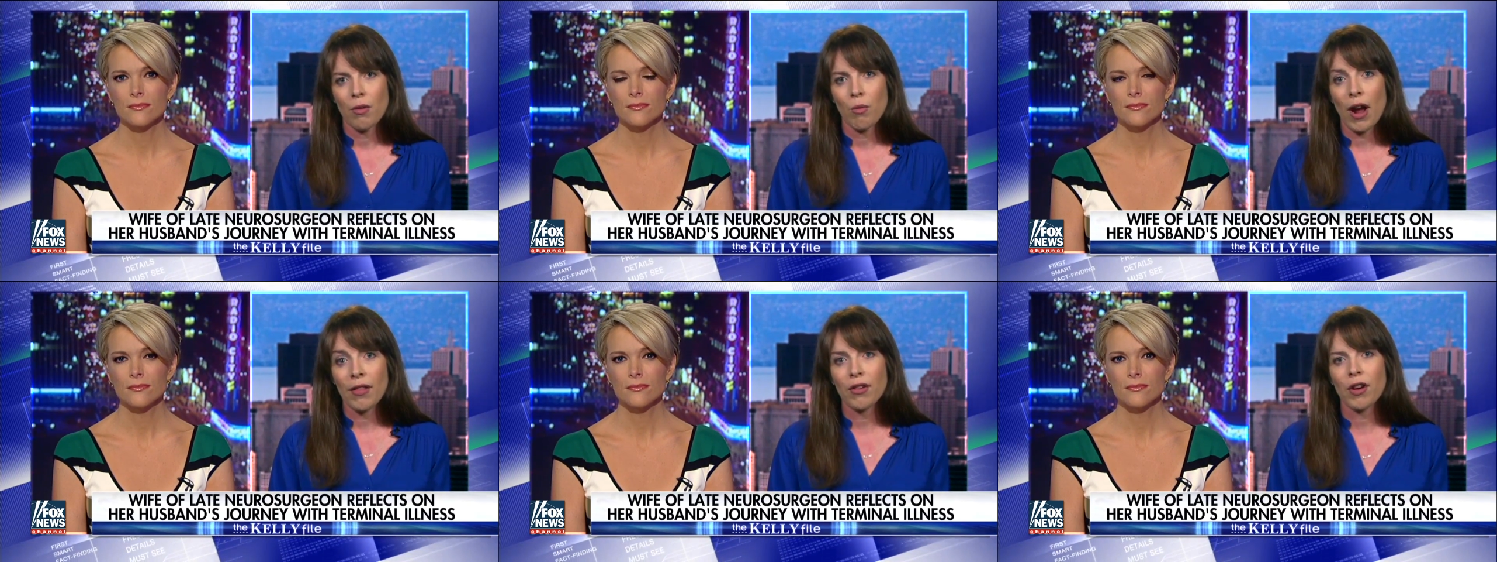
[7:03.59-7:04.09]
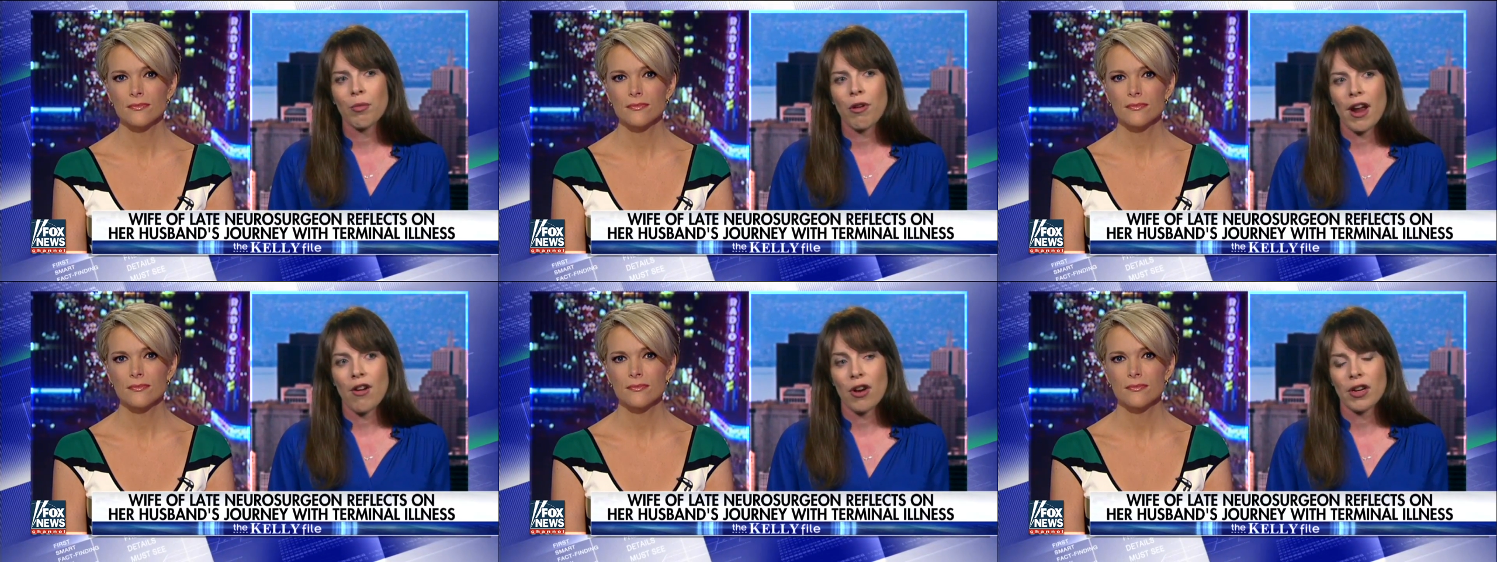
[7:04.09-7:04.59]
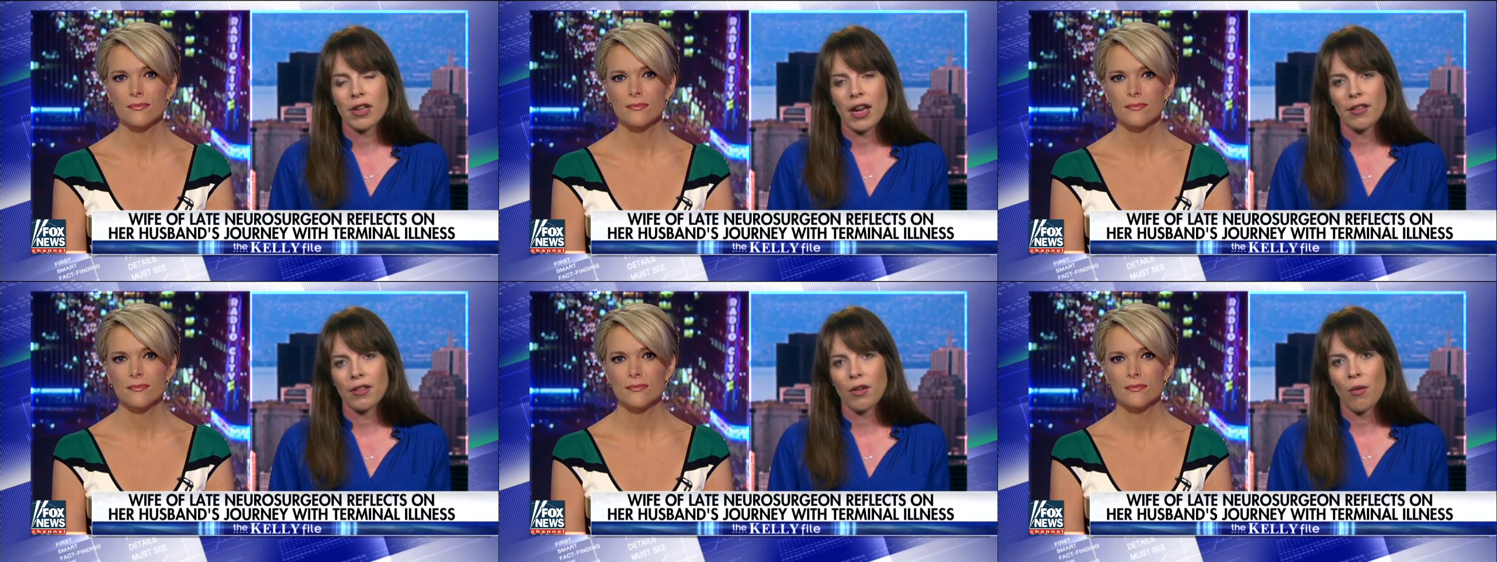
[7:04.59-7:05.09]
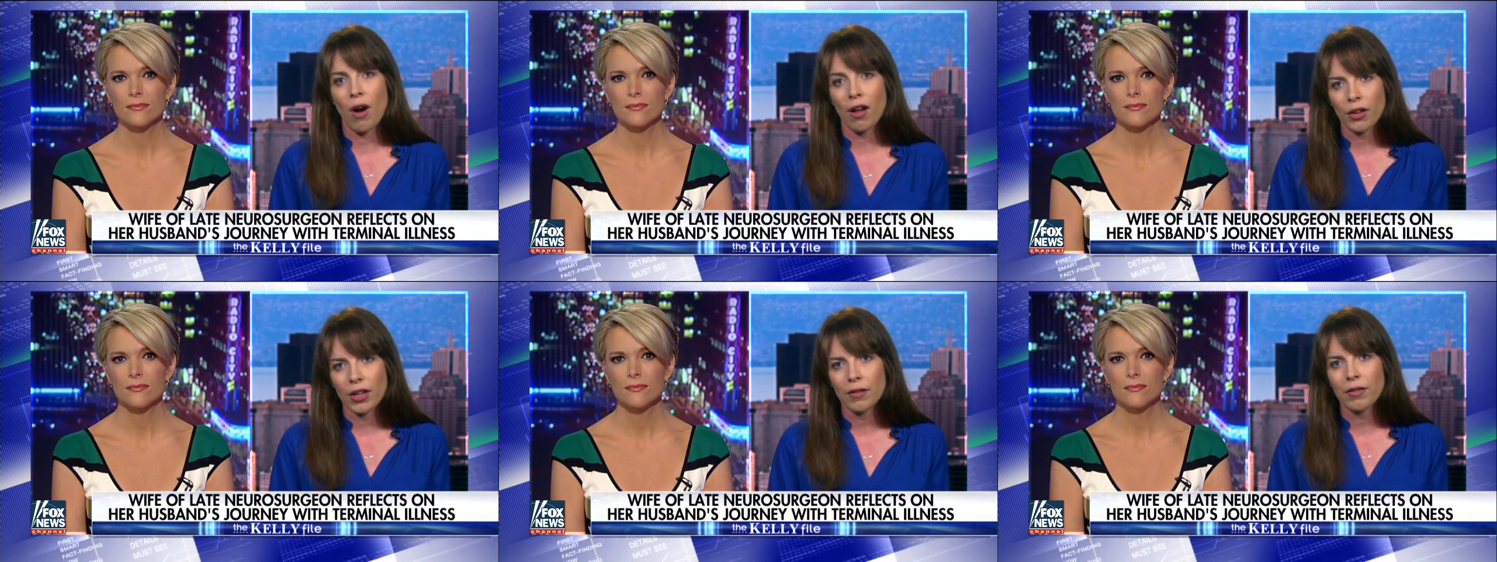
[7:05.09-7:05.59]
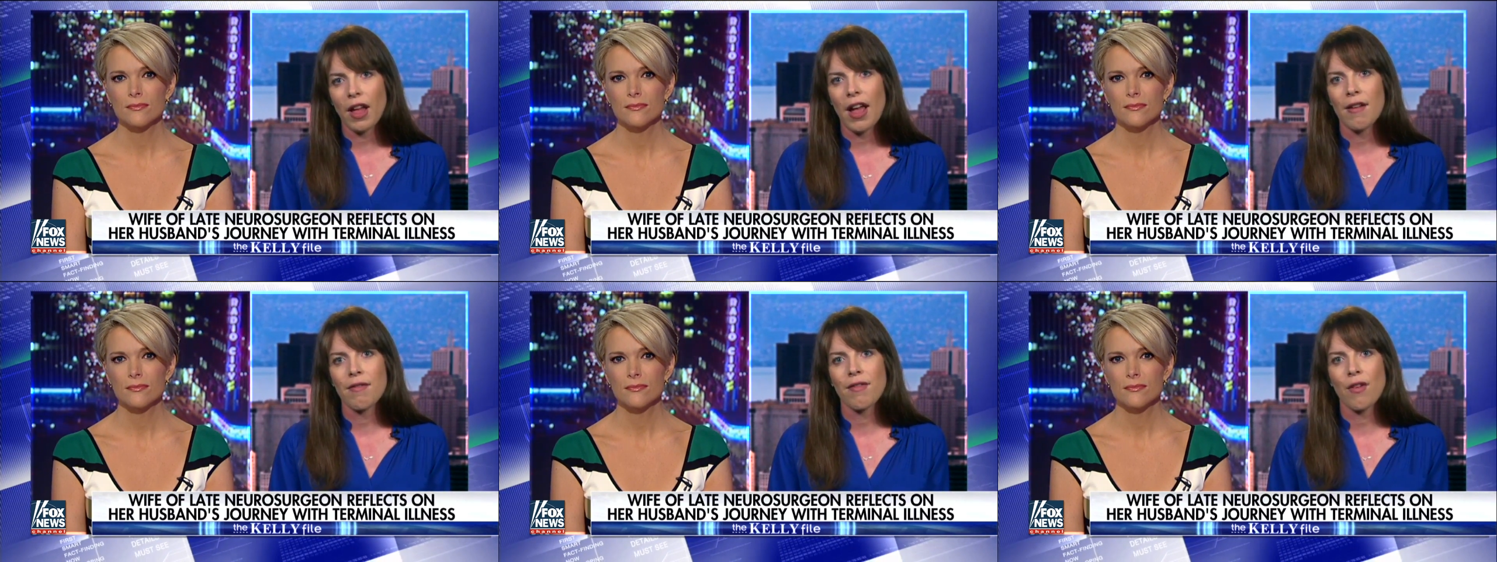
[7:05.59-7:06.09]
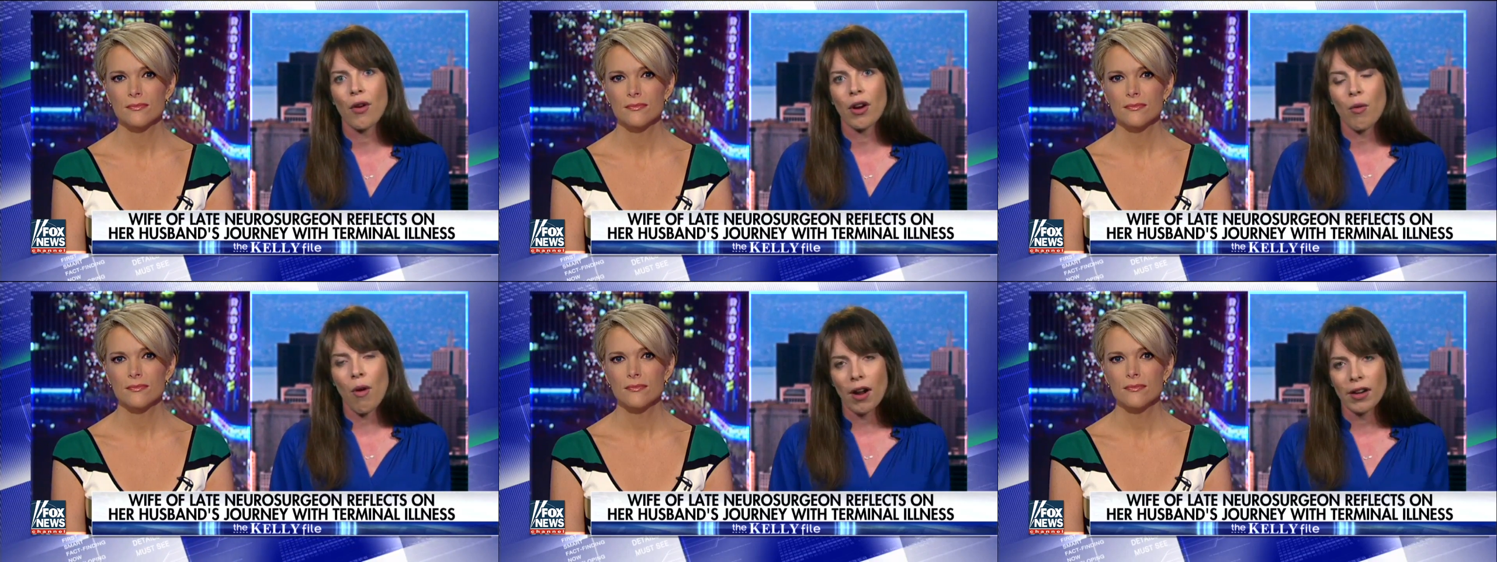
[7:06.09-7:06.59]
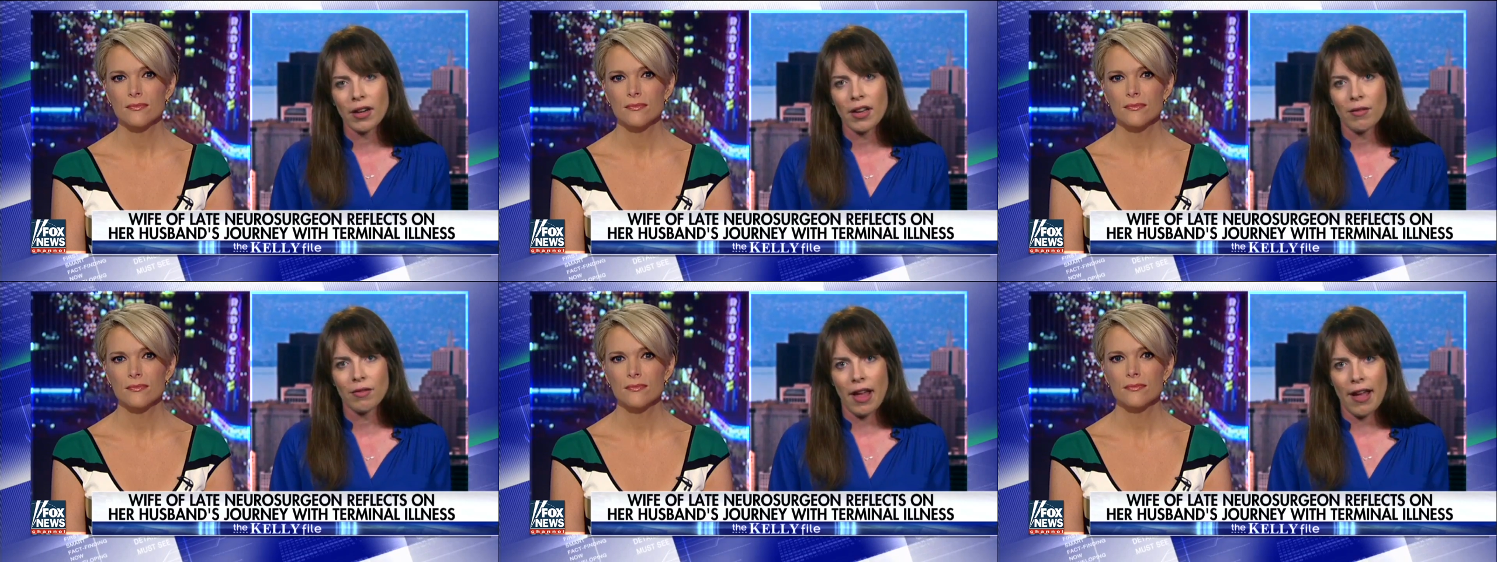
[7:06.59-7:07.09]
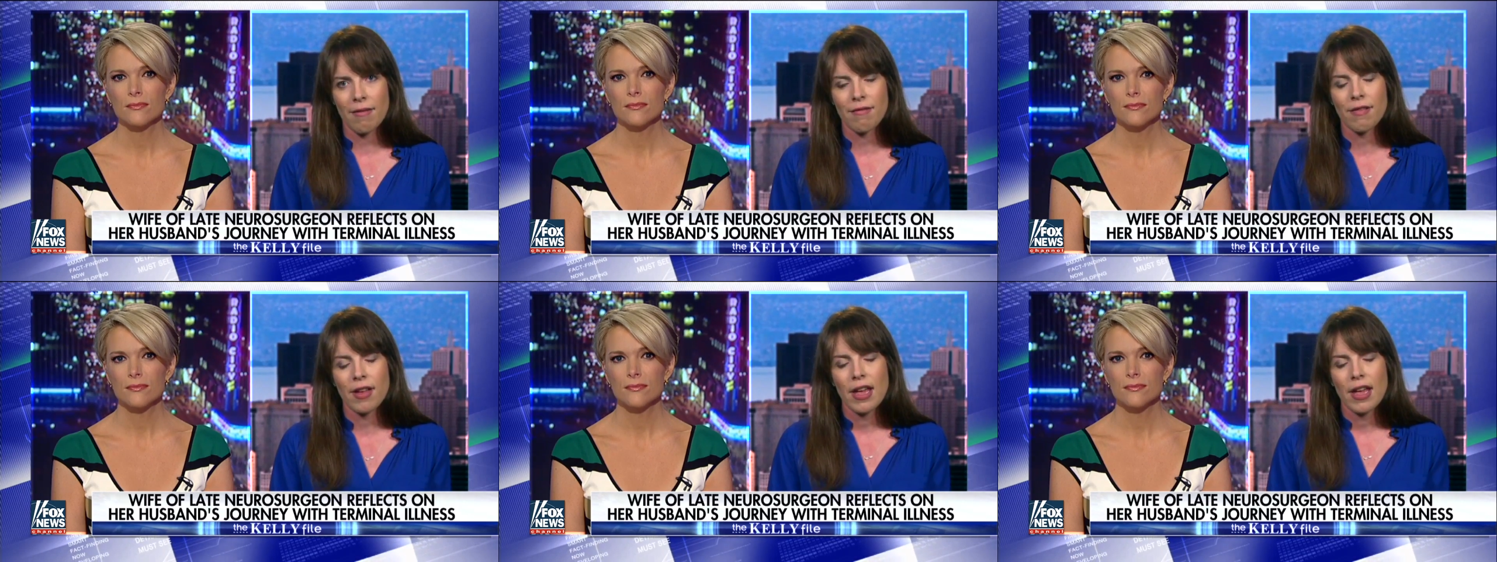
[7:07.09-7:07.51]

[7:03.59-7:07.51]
Speaker 1: whether to prioritize quality of life or quantity of life.